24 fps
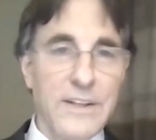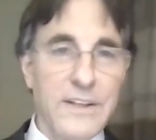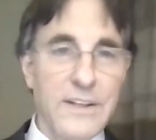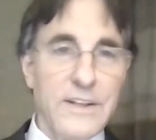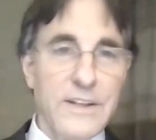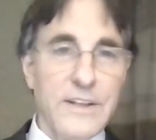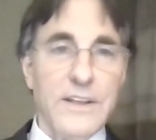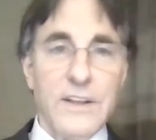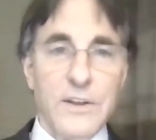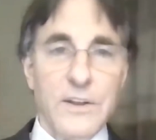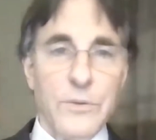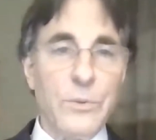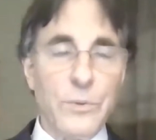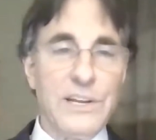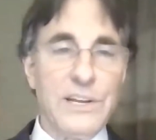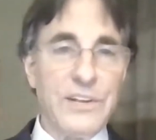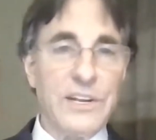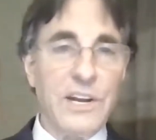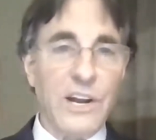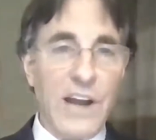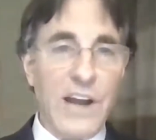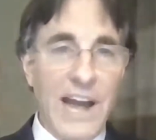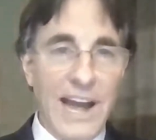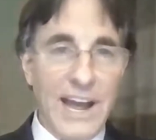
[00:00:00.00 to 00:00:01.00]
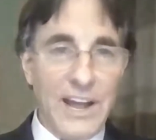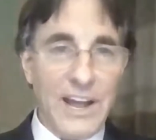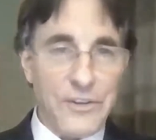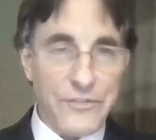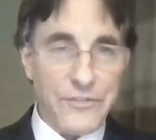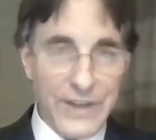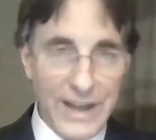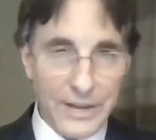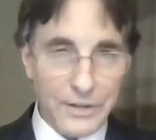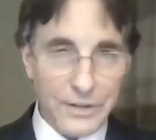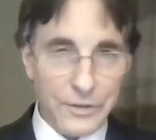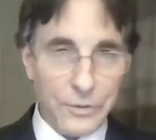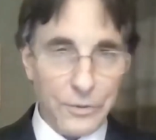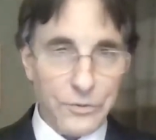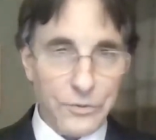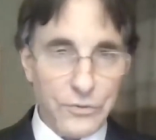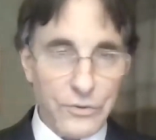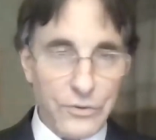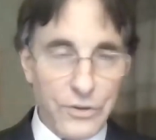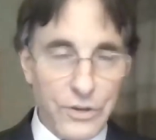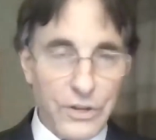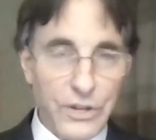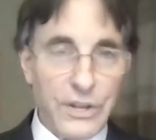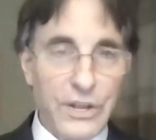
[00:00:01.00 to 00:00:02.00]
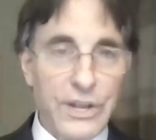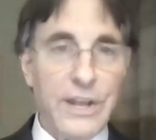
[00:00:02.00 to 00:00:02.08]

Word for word: When we're living in our highest values